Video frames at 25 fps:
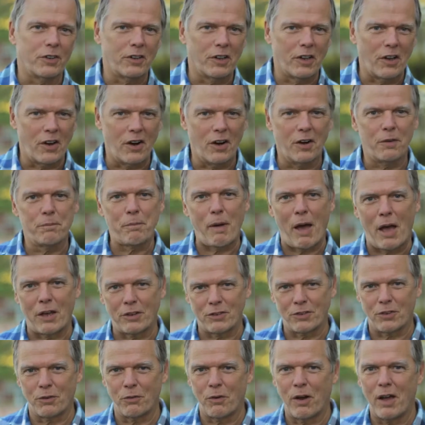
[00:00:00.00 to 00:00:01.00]
Clark
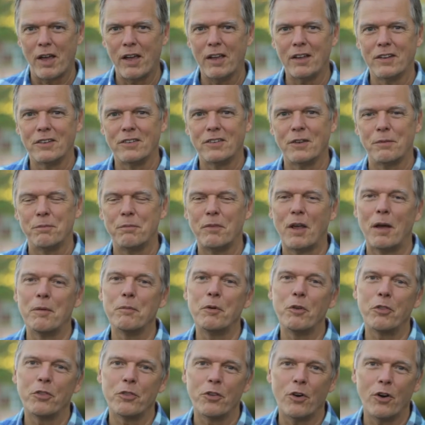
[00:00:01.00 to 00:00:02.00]
passed away on
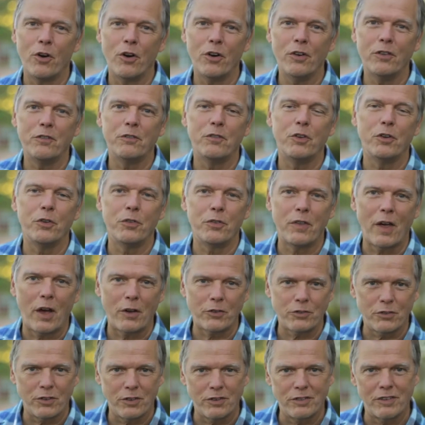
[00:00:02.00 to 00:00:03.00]
September 3rd,
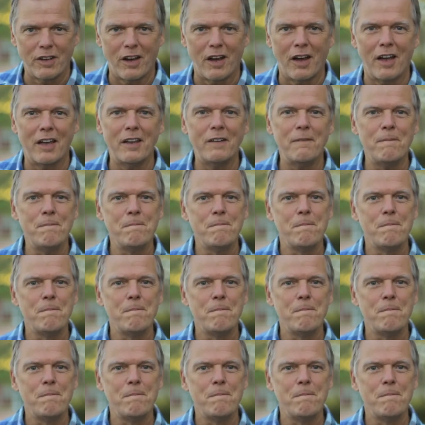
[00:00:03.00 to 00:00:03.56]
2009,